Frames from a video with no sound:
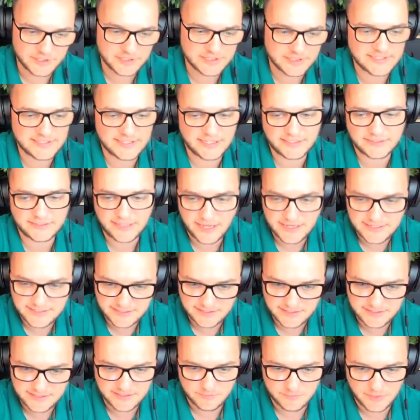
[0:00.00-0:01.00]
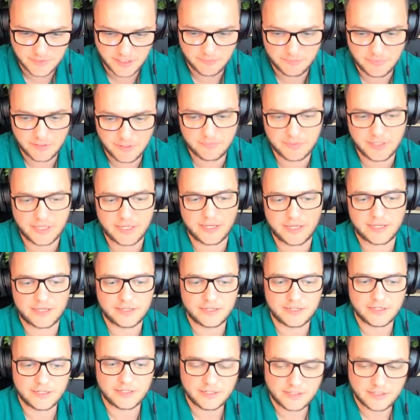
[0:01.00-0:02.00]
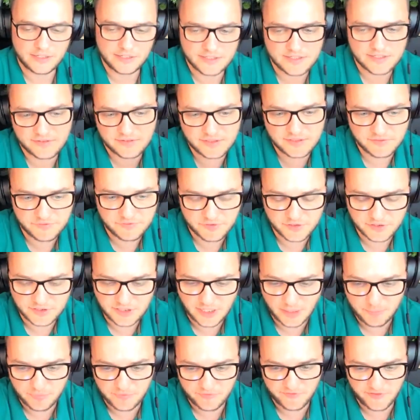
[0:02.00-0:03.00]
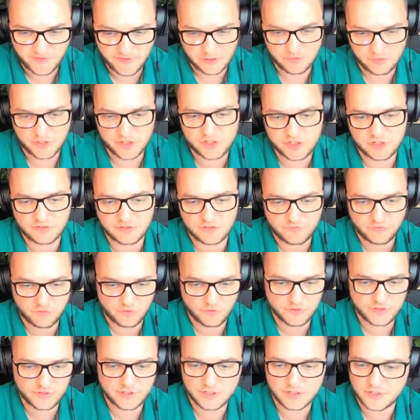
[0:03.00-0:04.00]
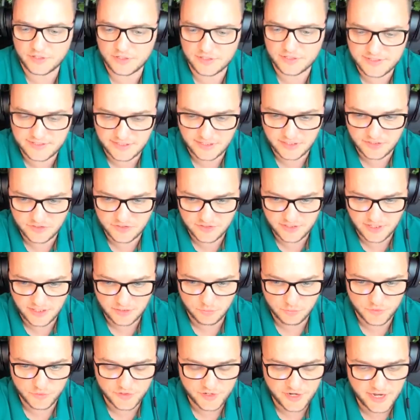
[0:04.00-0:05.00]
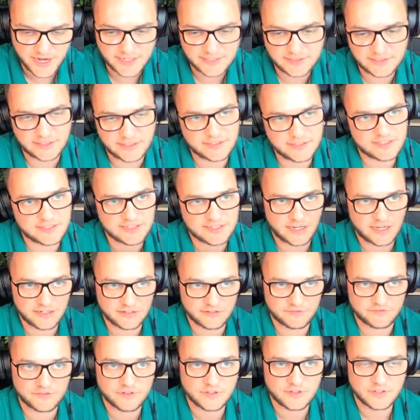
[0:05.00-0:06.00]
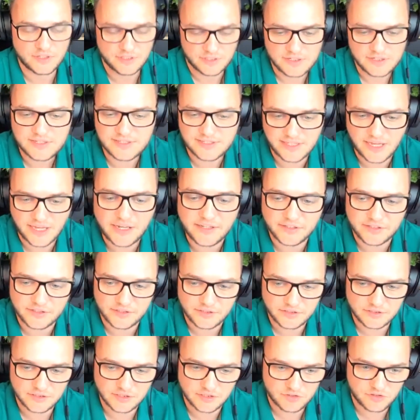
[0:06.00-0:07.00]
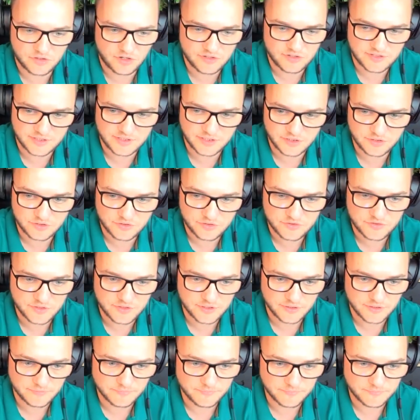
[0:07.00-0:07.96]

estate assets and blah, blah, blah. It's a different type of valuation for the early stage that we're at, and it's kind of standard across the industry.